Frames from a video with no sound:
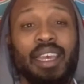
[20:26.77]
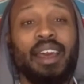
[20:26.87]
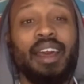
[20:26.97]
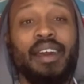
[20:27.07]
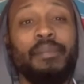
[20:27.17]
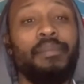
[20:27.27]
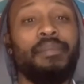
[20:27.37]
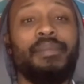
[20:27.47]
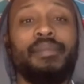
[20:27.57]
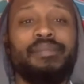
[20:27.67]

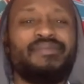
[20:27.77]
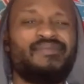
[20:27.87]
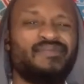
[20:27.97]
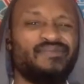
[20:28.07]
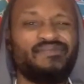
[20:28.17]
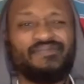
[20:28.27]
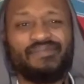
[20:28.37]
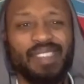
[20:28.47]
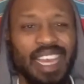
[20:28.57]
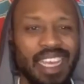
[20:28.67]

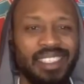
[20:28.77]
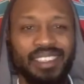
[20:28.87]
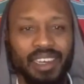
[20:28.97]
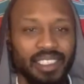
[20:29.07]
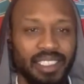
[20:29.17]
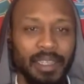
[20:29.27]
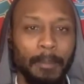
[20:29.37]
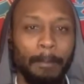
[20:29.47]
as such,